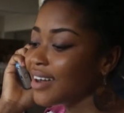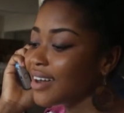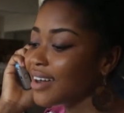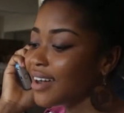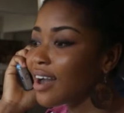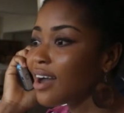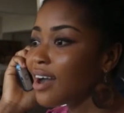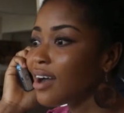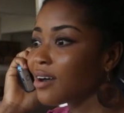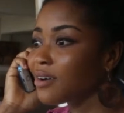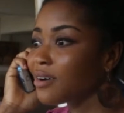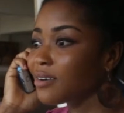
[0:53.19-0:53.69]

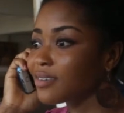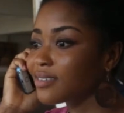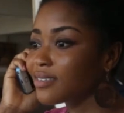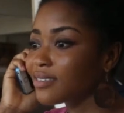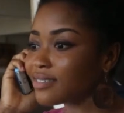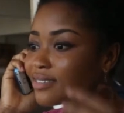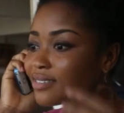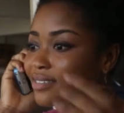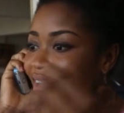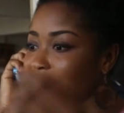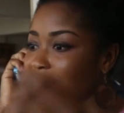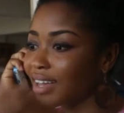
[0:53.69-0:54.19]
Oh,
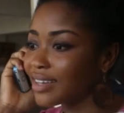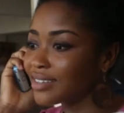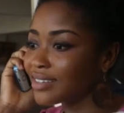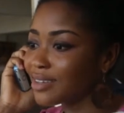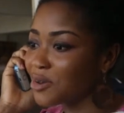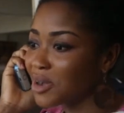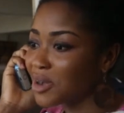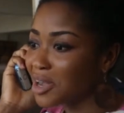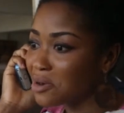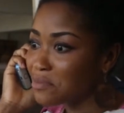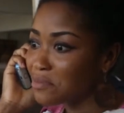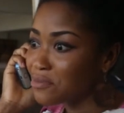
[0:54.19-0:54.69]
I guess
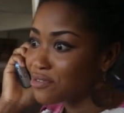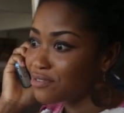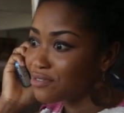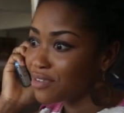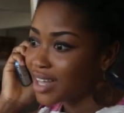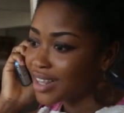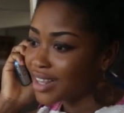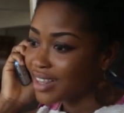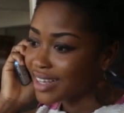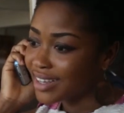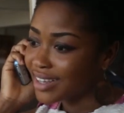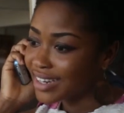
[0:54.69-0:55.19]
I'll come
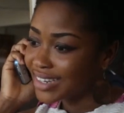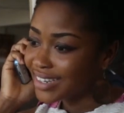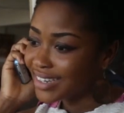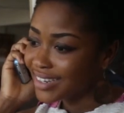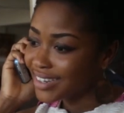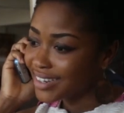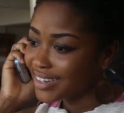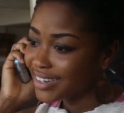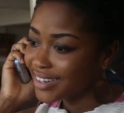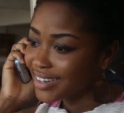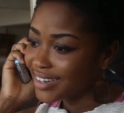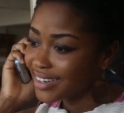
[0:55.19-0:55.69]
over then.
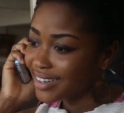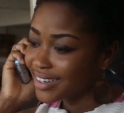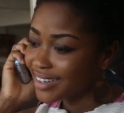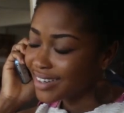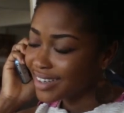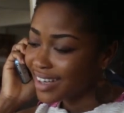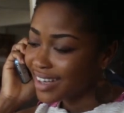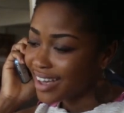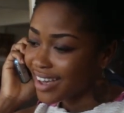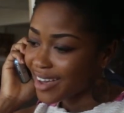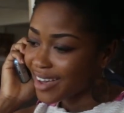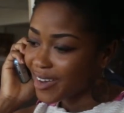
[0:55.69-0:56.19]

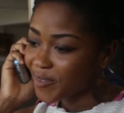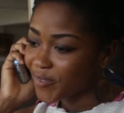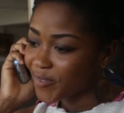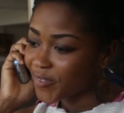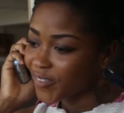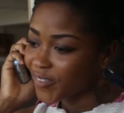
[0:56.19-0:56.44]
Yeah.